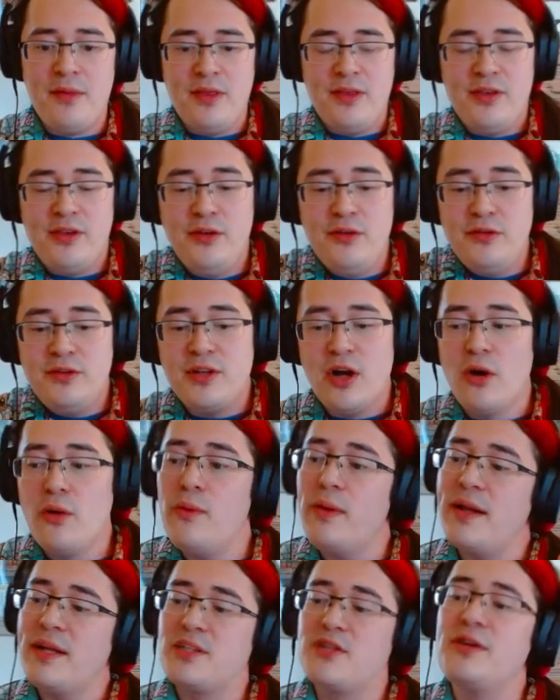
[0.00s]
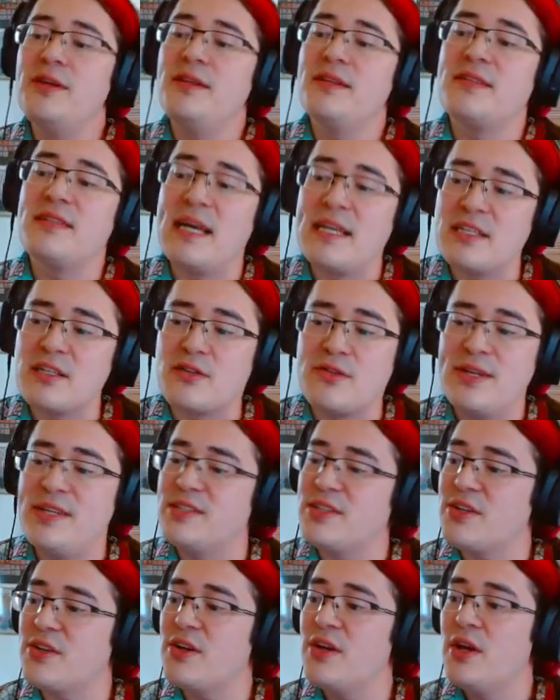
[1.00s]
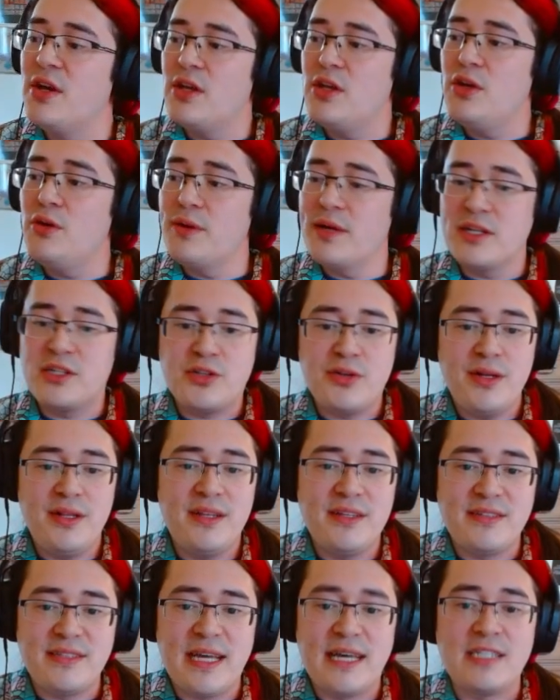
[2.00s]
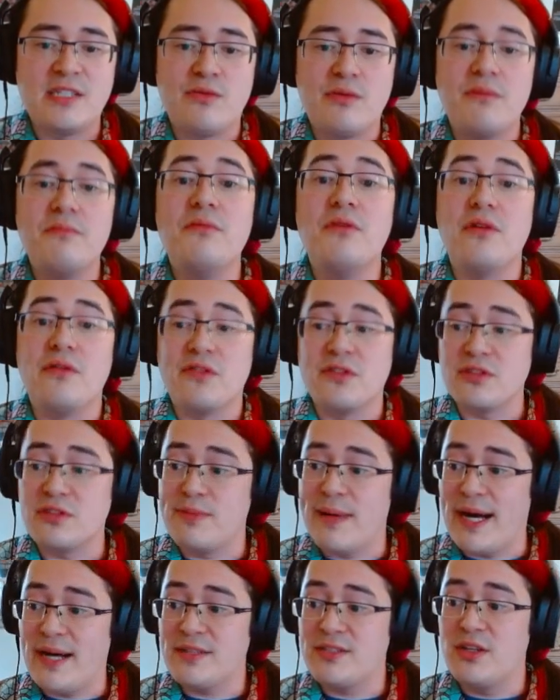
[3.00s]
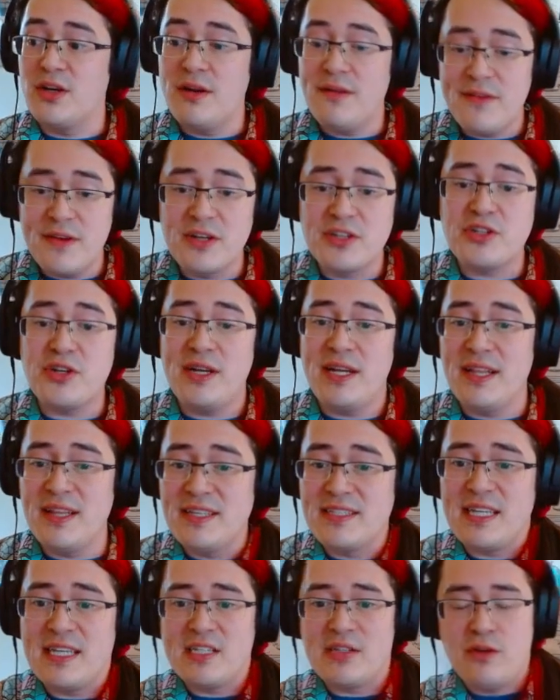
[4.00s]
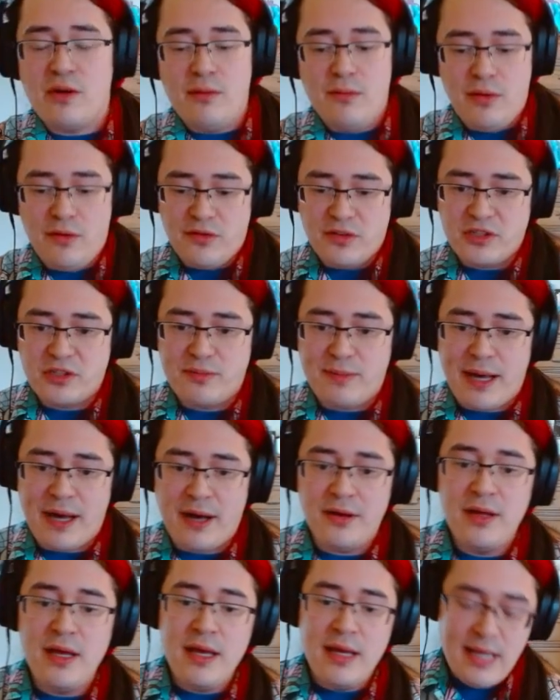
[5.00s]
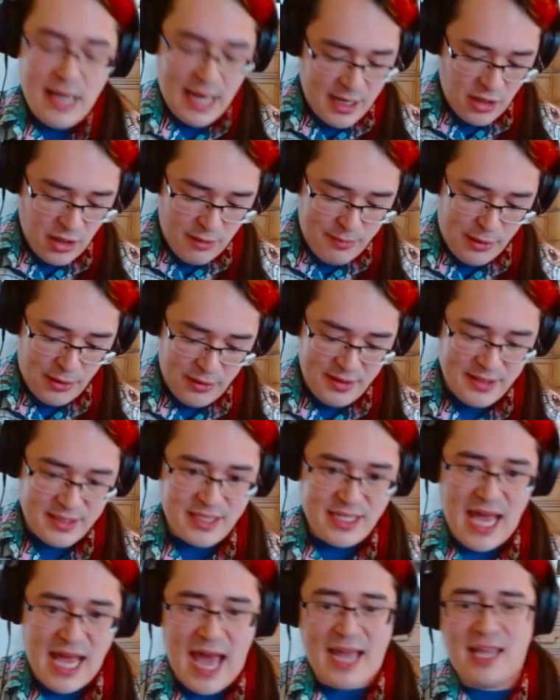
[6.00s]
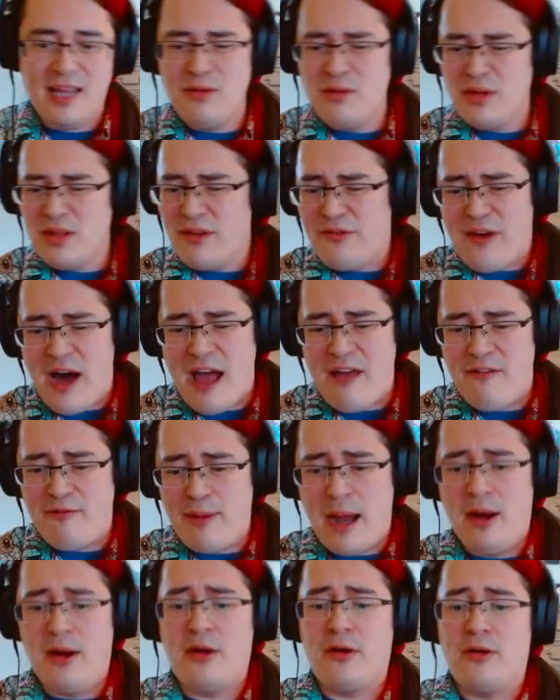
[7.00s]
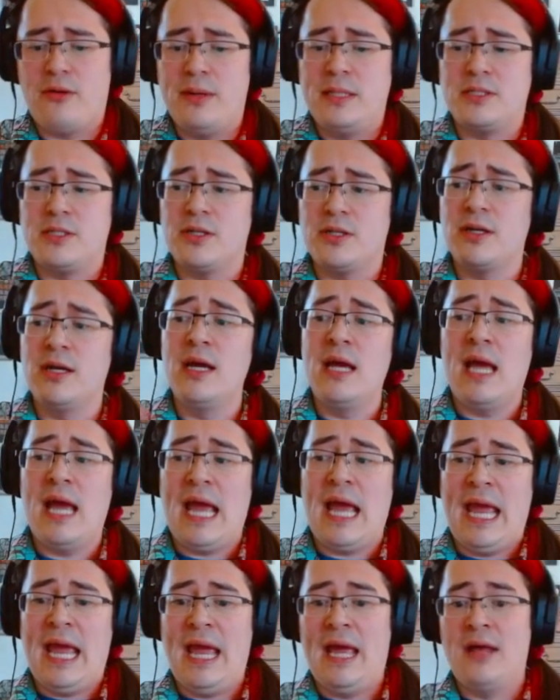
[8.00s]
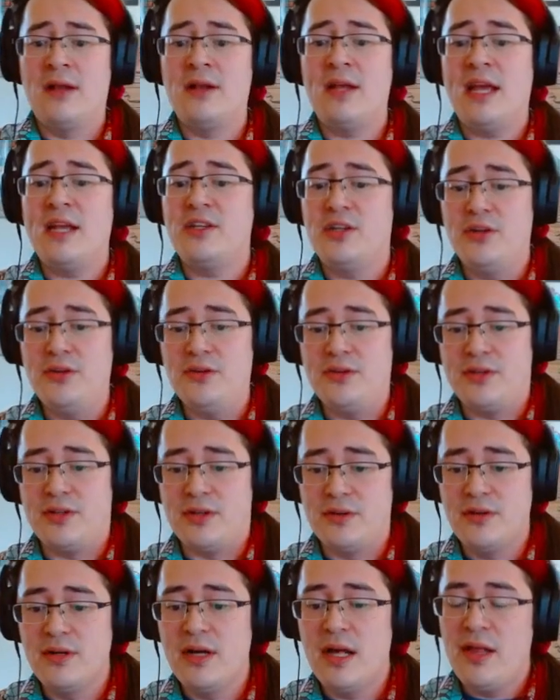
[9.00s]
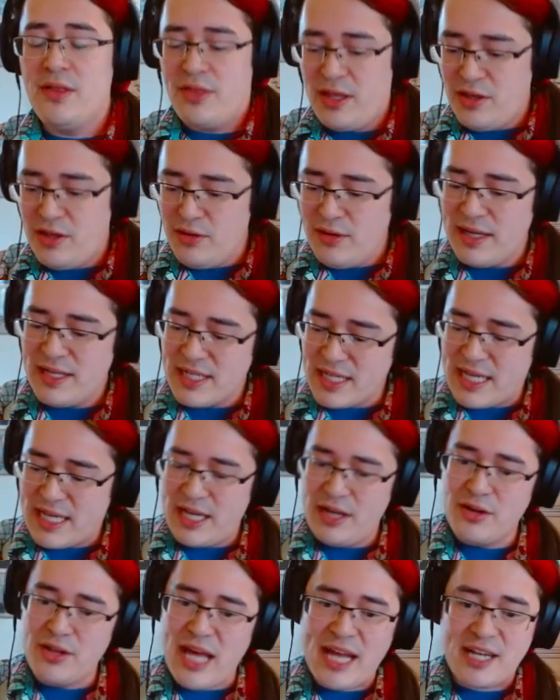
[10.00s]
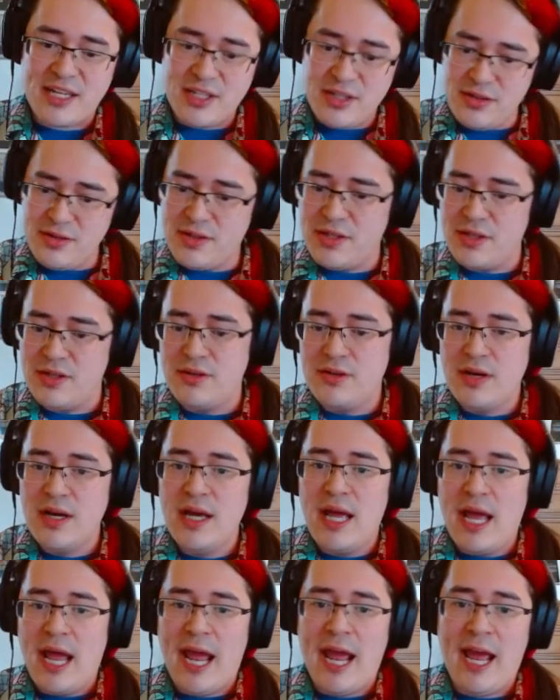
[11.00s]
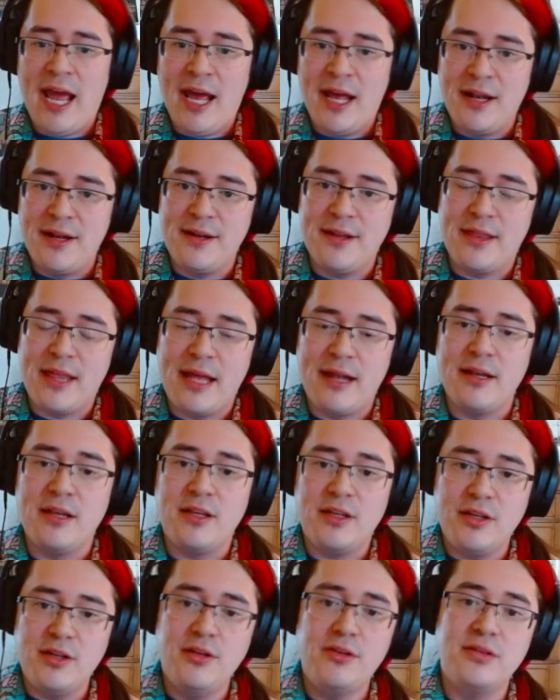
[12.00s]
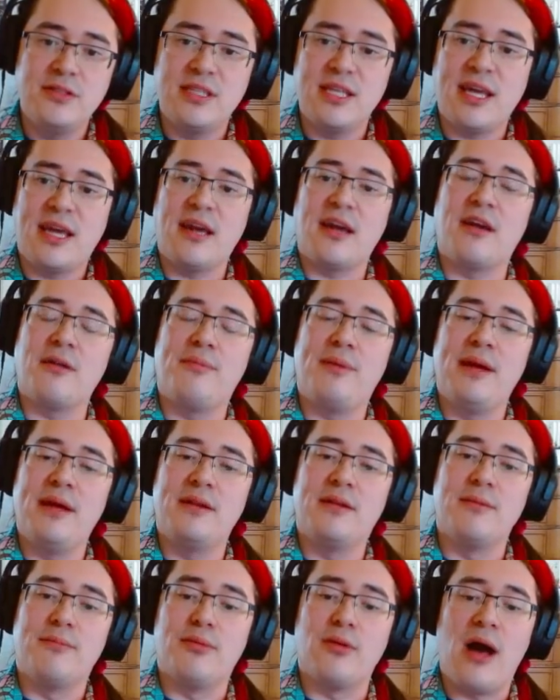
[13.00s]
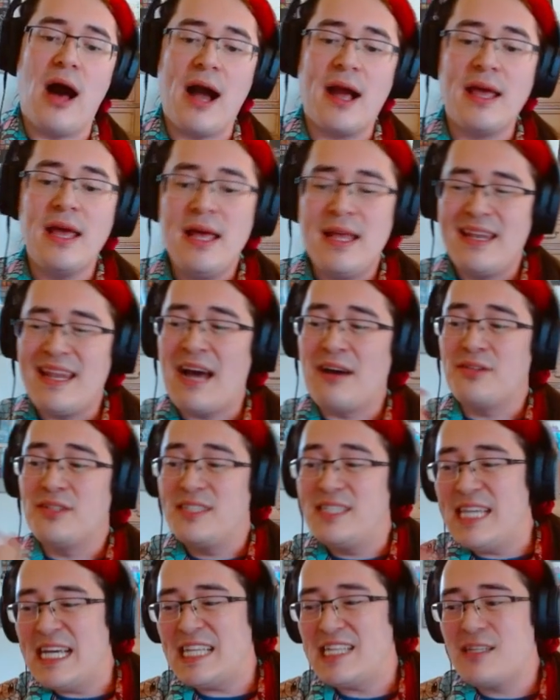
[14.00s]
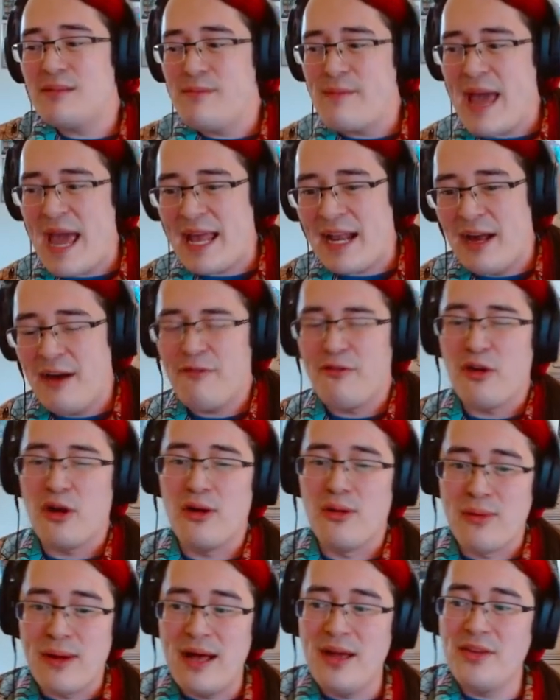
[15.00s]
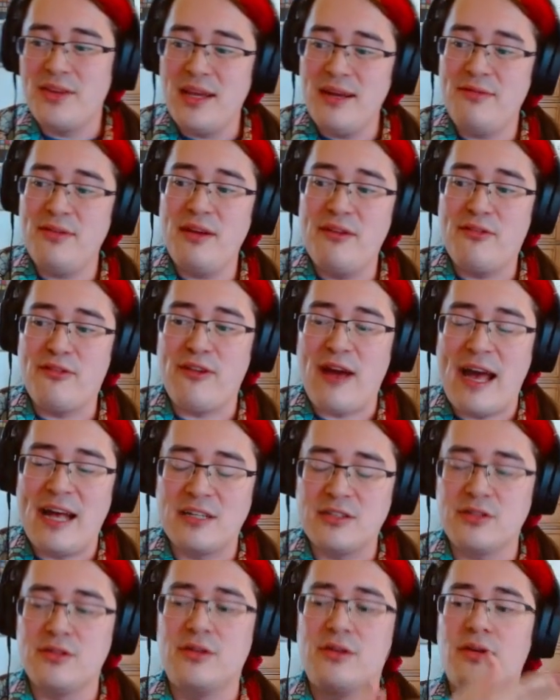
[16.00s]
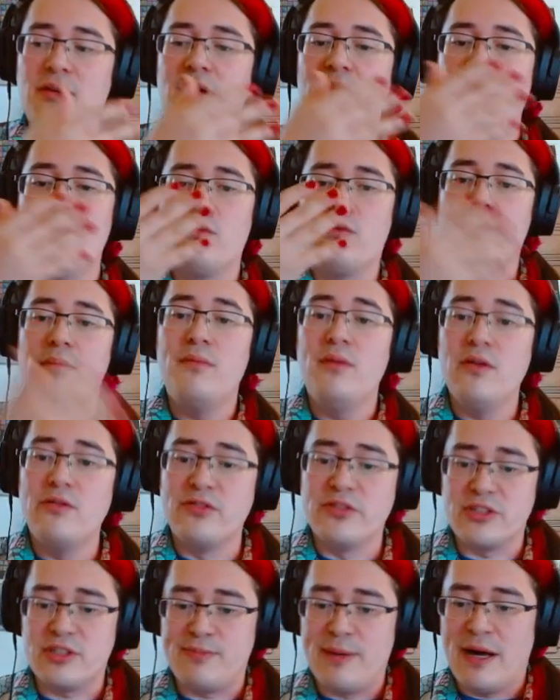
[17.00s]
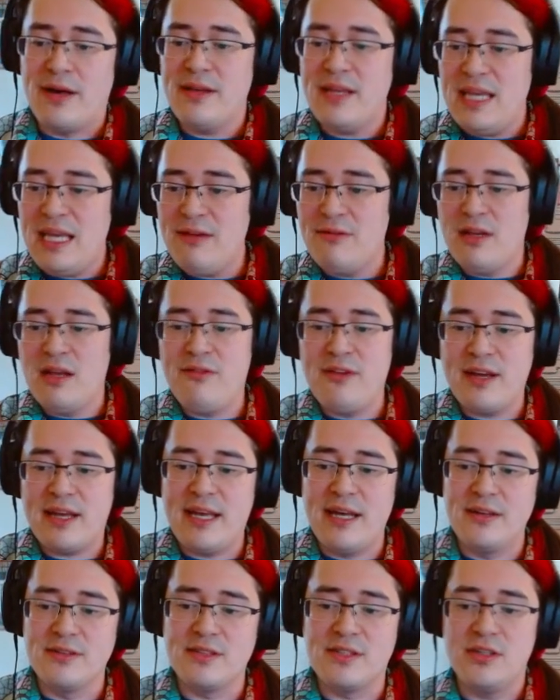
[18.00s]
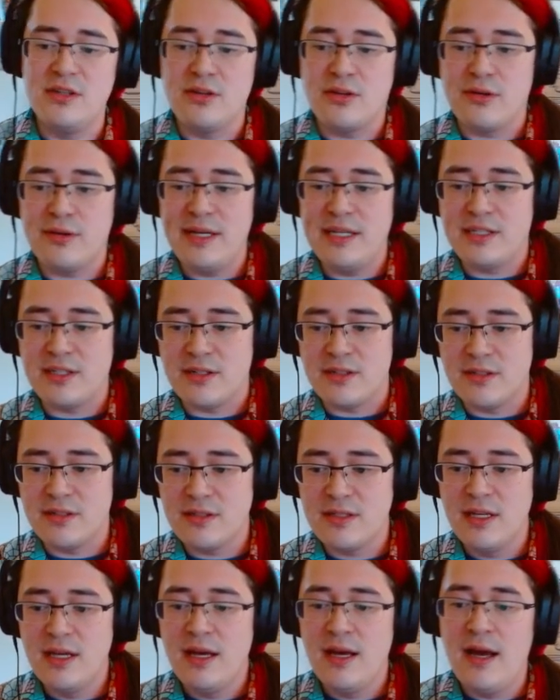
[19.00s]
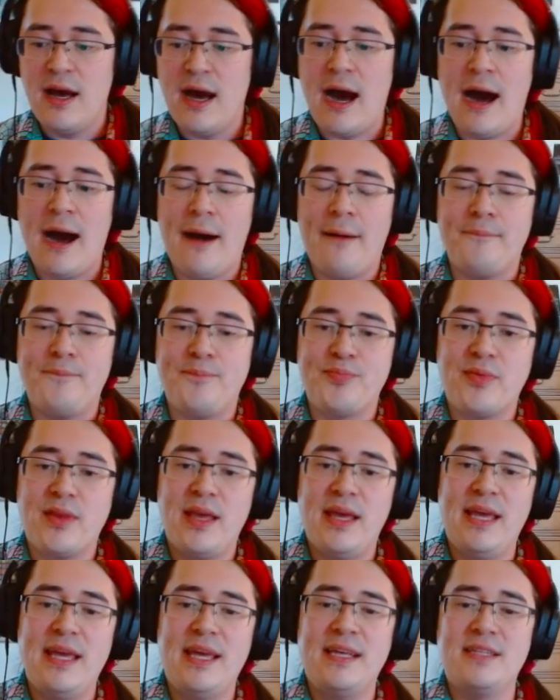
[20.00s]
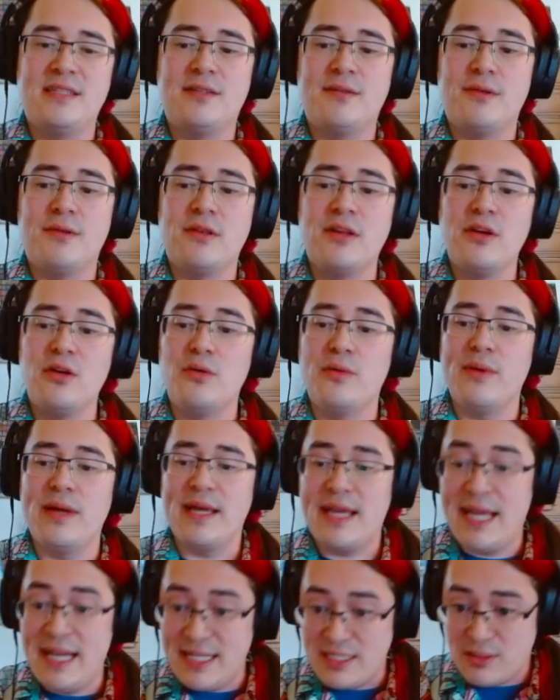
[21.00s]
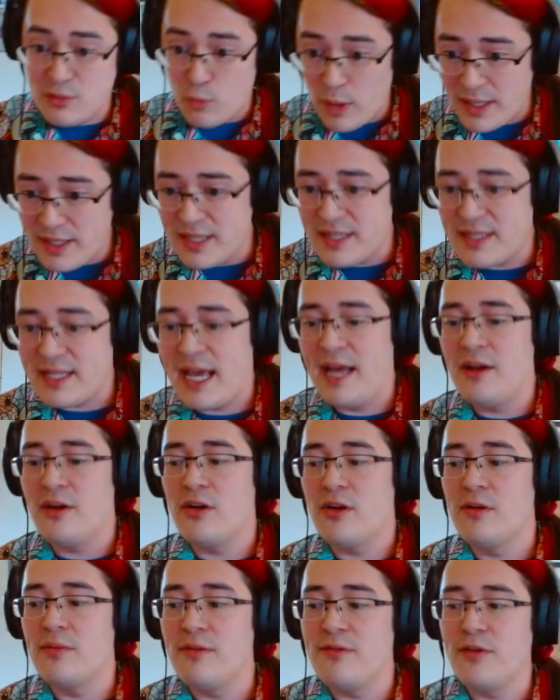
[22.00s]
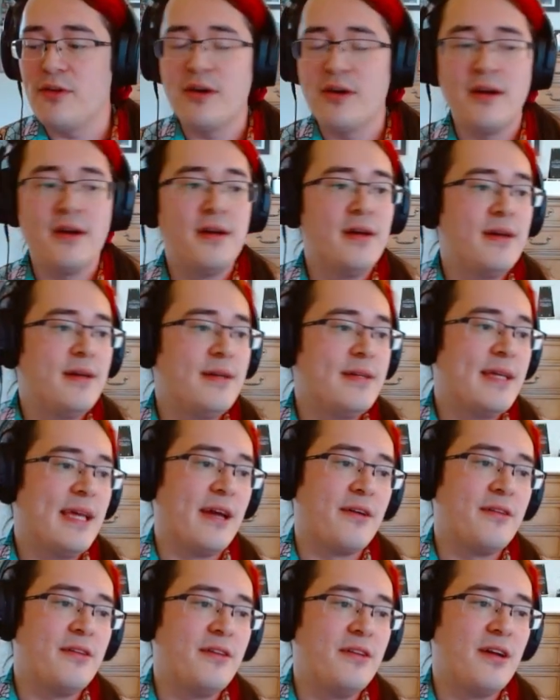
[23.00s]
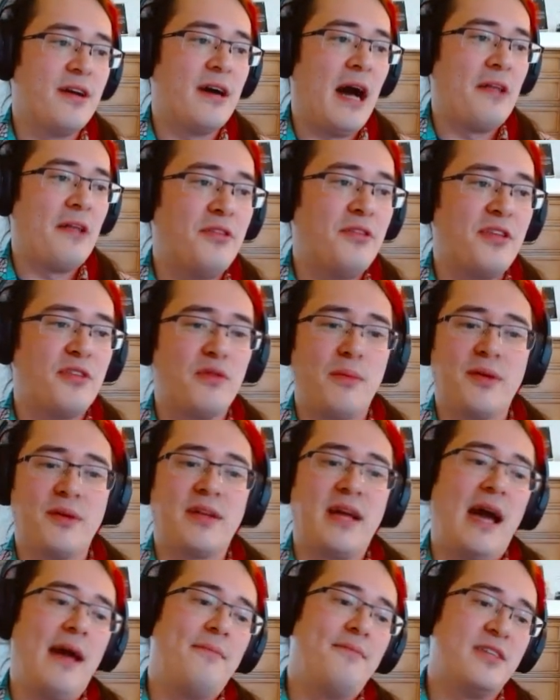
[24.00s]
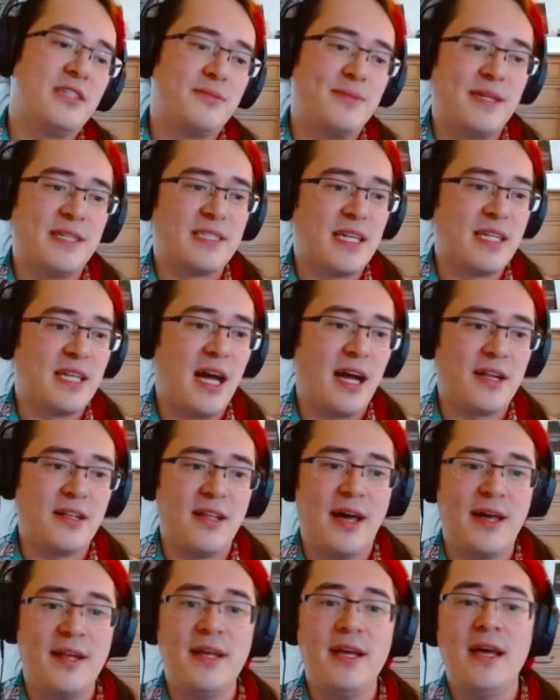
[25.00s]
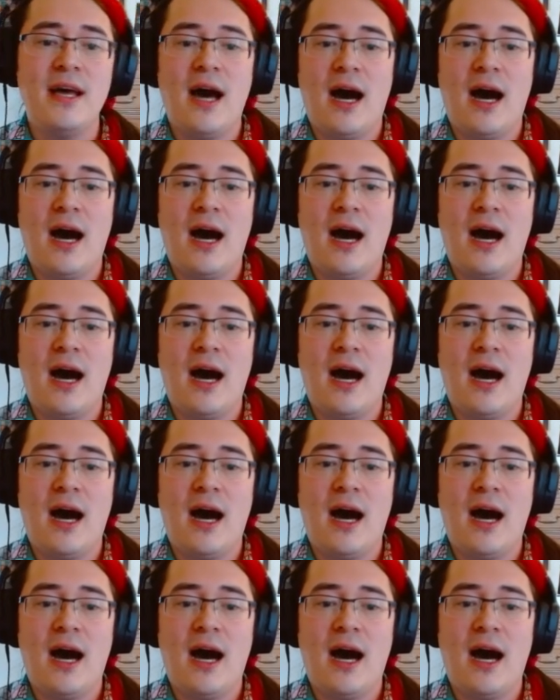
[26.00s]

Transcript: You don't want to treat this as a creature, you want to treat this as a removal spell. So if you're treating this as a removal spell, and your opponent is attacking with a 5 power creature and a 2/2, then you get to kill that 2/2 and then use the Gigapede to block. Now 6 mana for a relatively fragile removal spell, even if it kills 2 creatures, is a little weak. It is 1 to 10 herbivore. Here, I'll one more time just because I talked a lot.